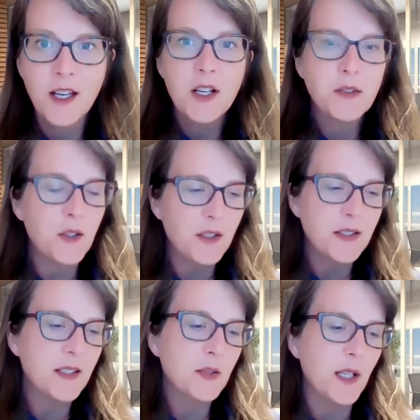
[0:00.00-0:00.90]
So
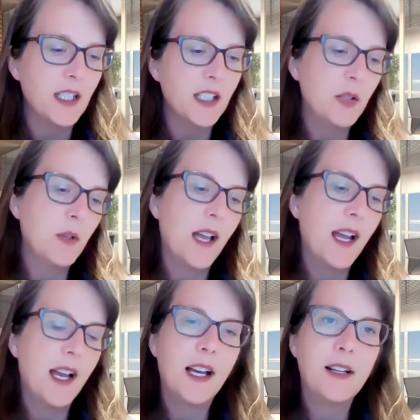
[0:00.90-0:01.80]
this is when you will
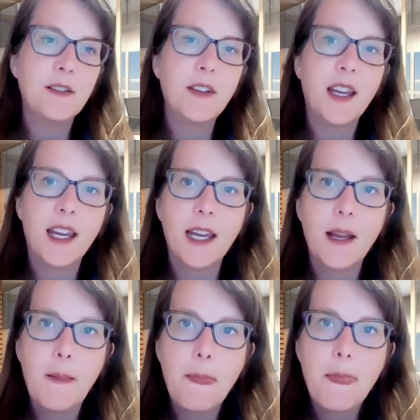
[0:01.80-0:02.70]
have a
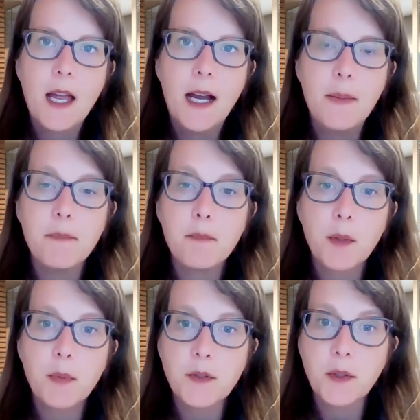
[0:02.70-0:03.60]

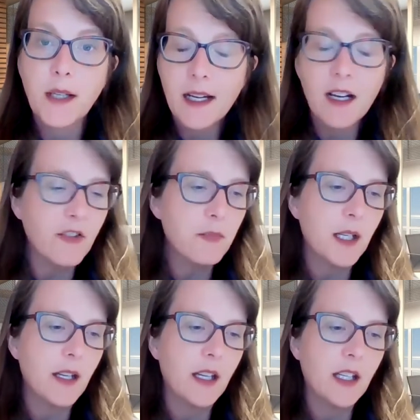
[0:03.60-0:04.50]
proposal kickoff
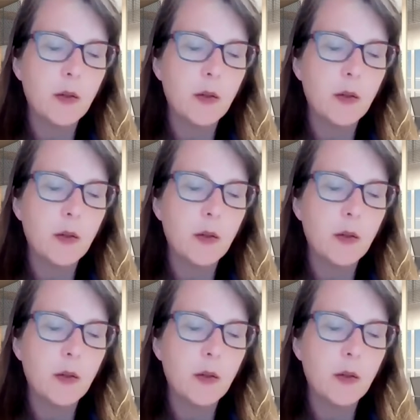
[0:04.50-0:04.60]
meeting.